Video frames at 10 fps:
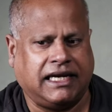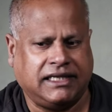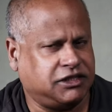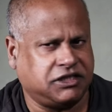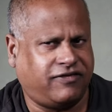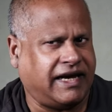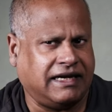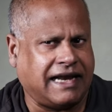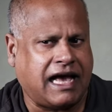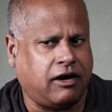and it didn't just
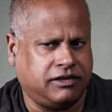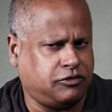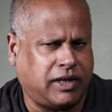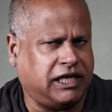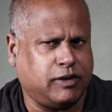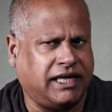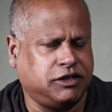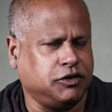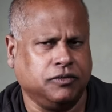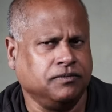fail now in
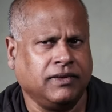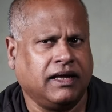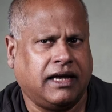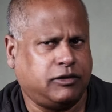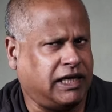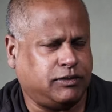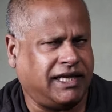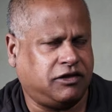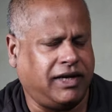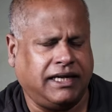2022 and
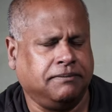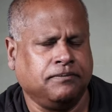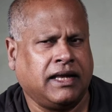2023.